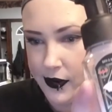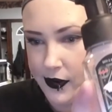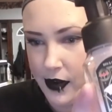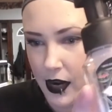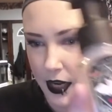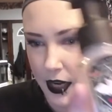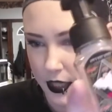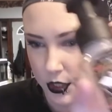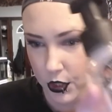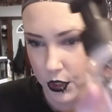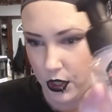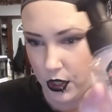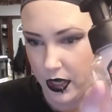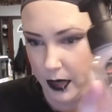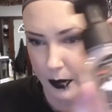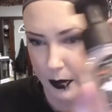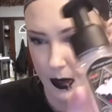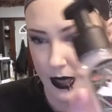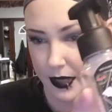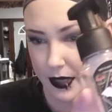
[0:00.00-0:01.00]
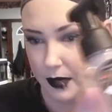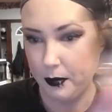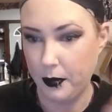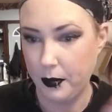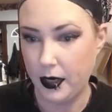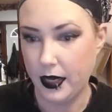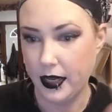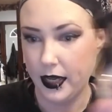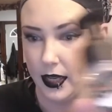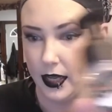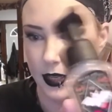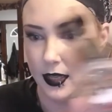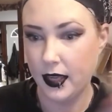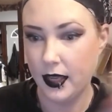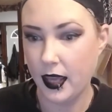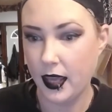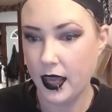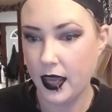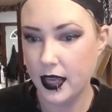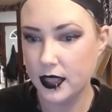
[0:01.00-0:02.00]
I tried a Bath & Body
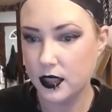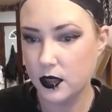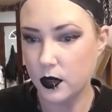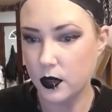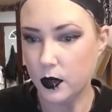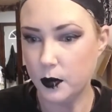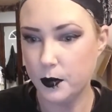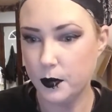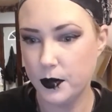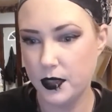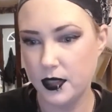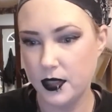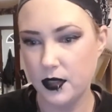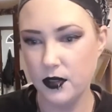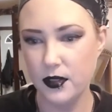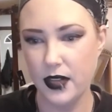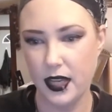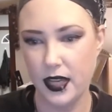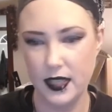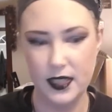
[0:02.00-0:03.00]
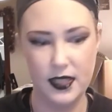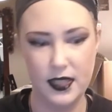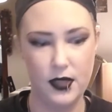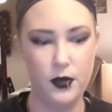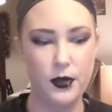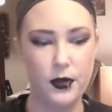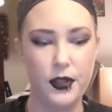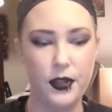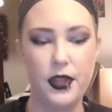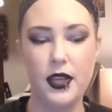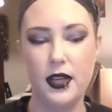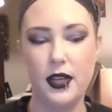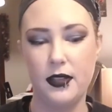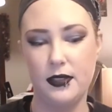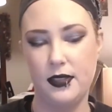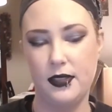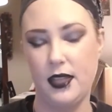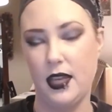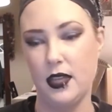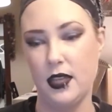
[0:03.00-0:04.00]
hand soap. These are nice. The only thing I'll
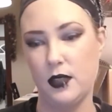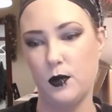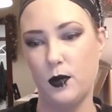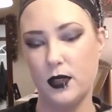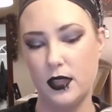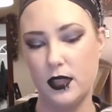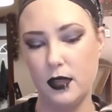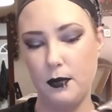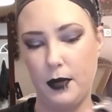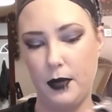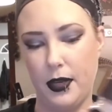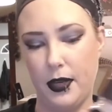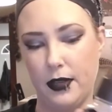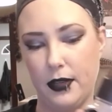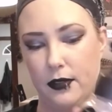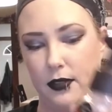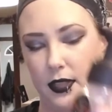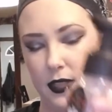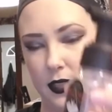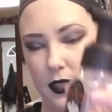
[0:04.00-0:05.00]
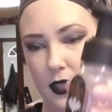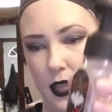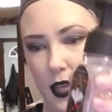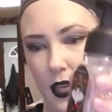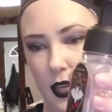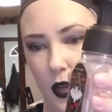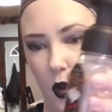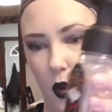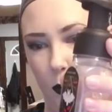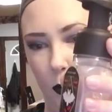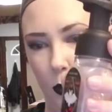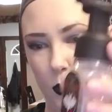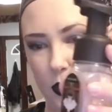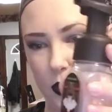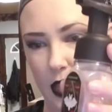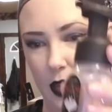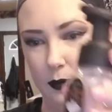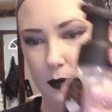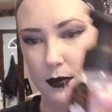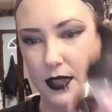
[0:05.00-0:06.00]
say is once the bottle gets like almost
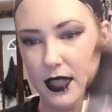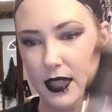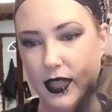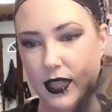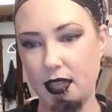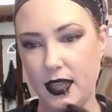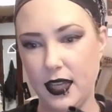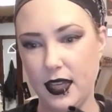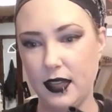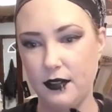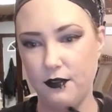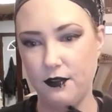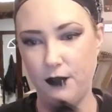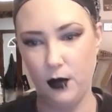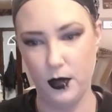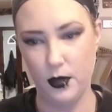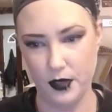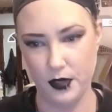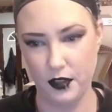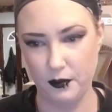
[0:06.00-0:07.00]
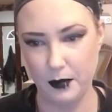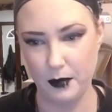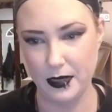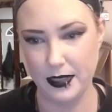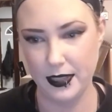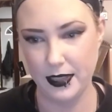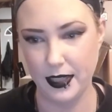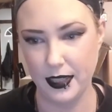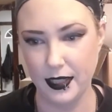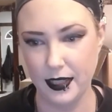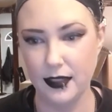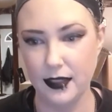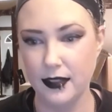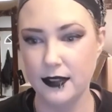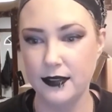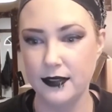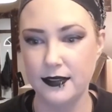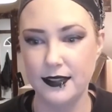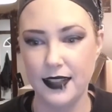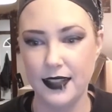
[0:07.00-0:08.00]
empty, it falls off my sink,
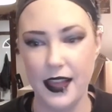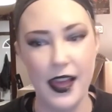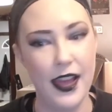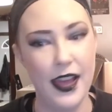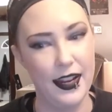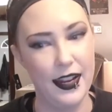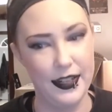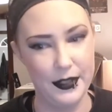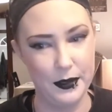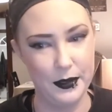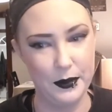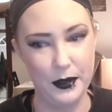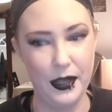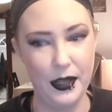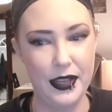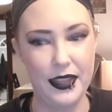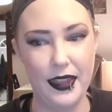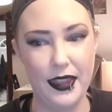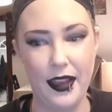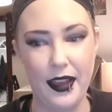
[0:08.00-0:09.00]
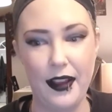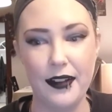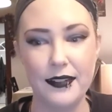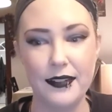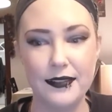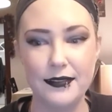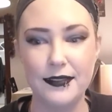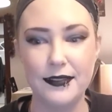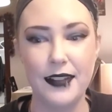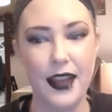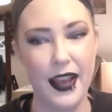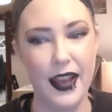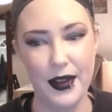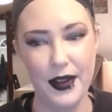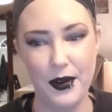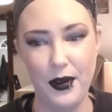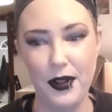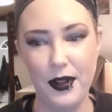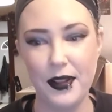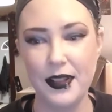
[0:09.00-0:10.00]
and I don't like that at
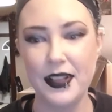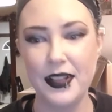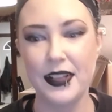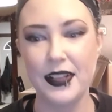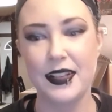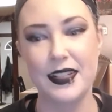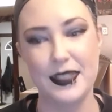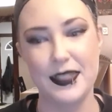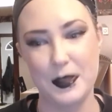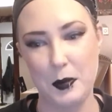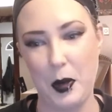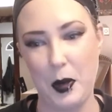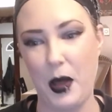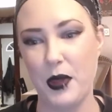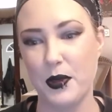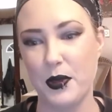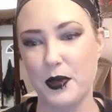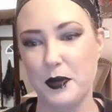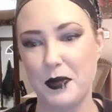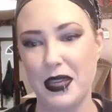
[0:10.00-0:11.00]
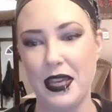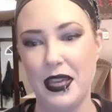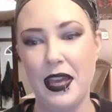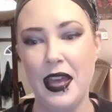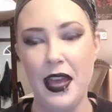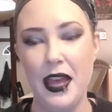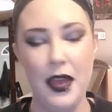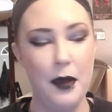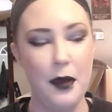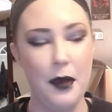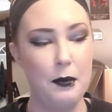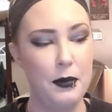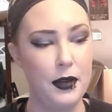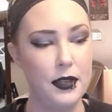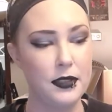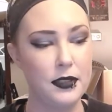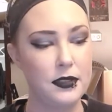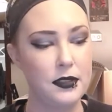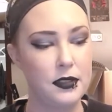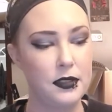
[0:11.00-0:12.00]
all because it bothers me.
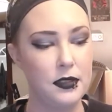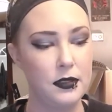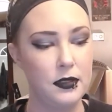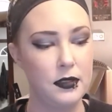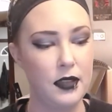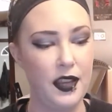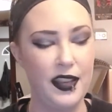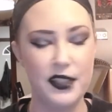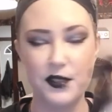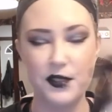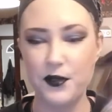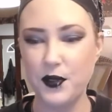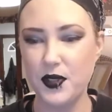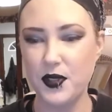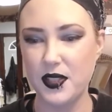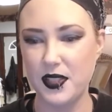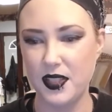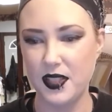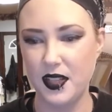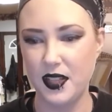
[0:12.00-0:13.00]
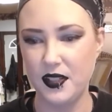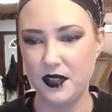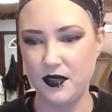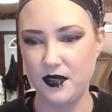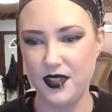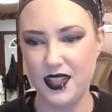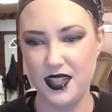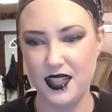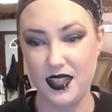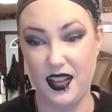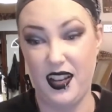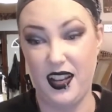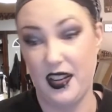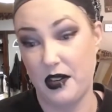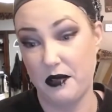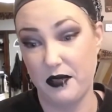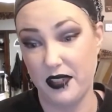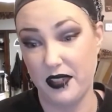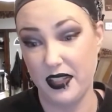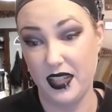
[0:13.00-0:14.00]
But as for the scent of these, I
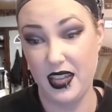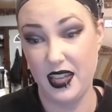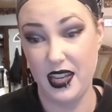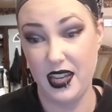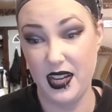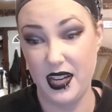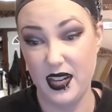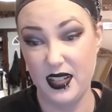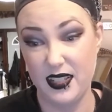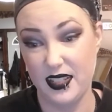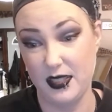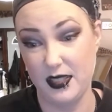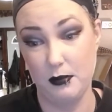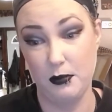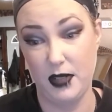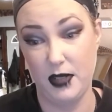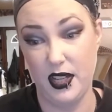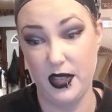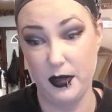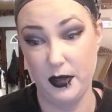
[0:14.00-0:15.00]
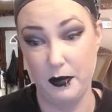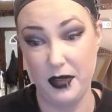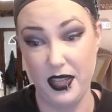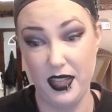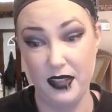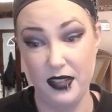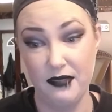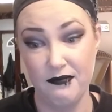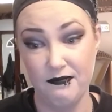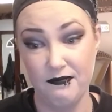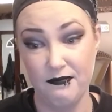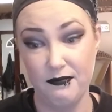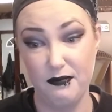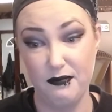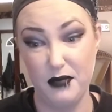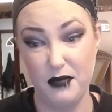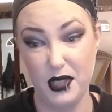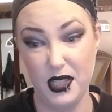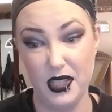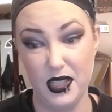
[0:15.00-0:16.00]
don't really care. It doesn't bother me,
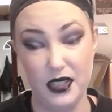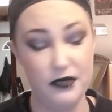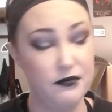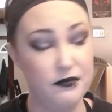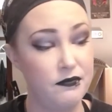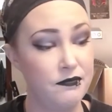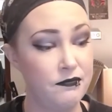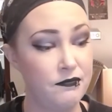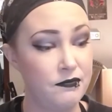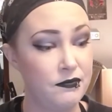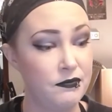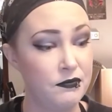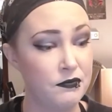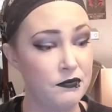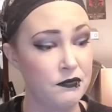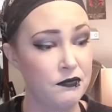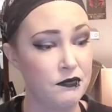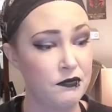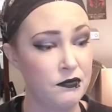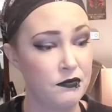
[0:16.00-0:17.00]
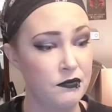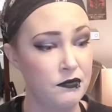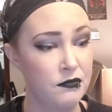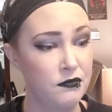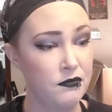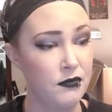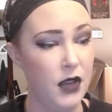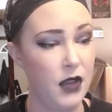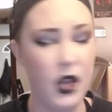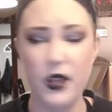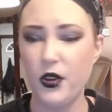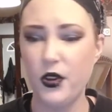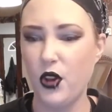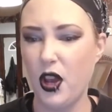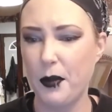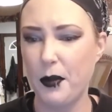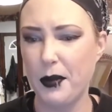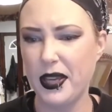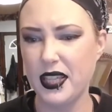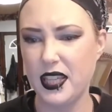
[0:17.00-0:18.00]
but I don't know, I
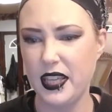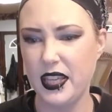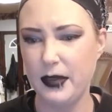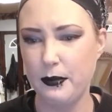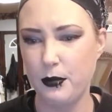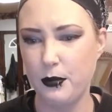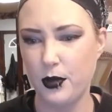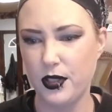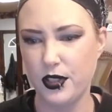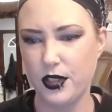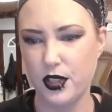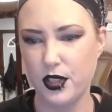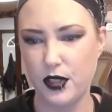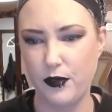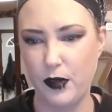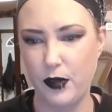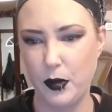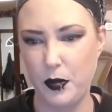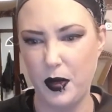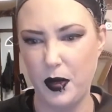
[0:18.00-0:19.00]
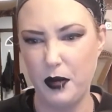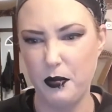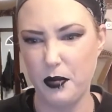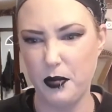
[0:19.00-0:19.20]
might keep one just for the pump.